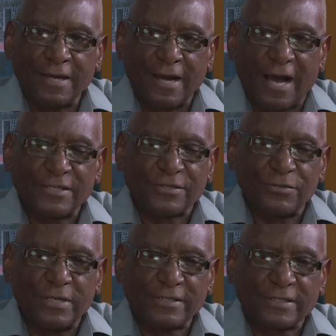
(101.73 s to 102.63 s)
as you
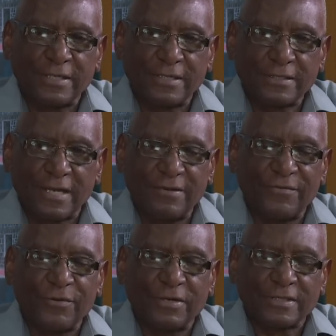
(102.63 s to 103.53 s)
listeners and
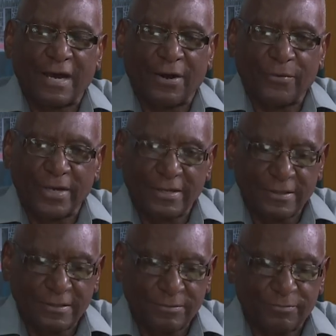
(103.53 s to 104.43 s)
viewers are aware,
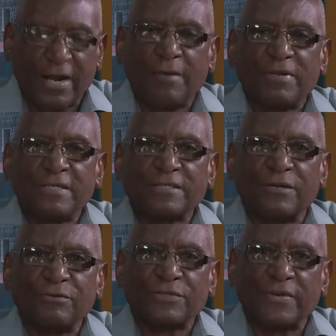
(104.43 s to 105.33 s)
Prime Minister
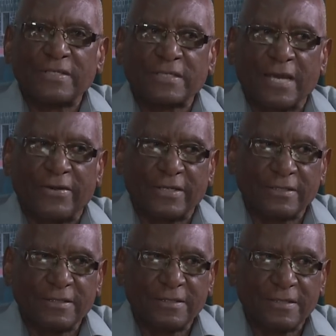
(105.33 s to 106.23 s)
Roosevelt Skerrit
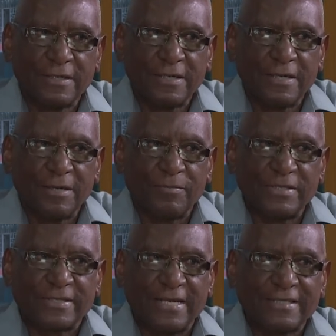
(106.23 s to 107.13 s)

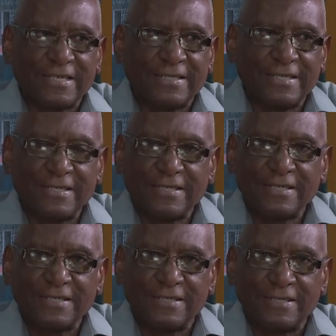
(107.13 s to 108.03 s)
presented the
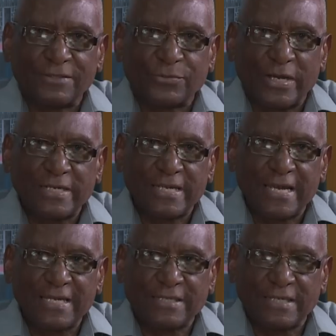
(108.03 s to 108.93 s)

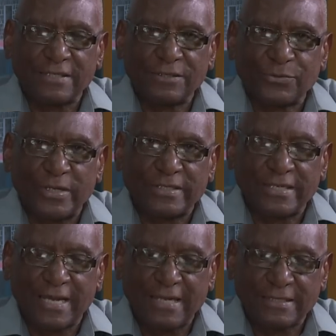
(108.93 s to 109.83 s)

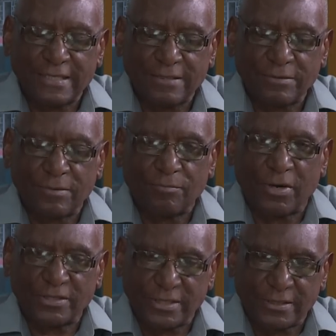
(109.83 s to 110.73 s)
2018-2019
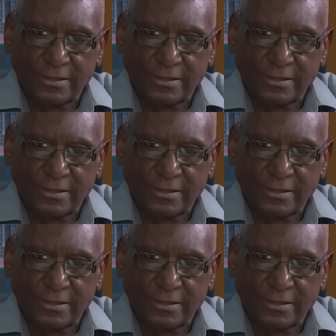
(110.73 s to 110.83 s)
budget,